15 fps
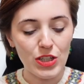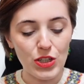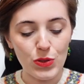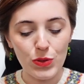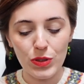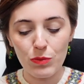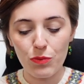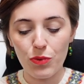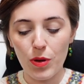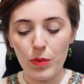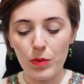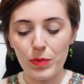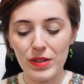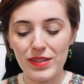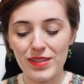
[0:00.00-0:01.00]
You can
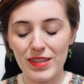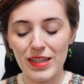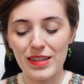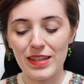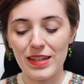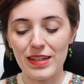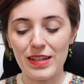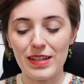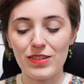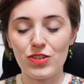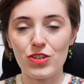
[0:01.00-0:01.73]
probably see that it is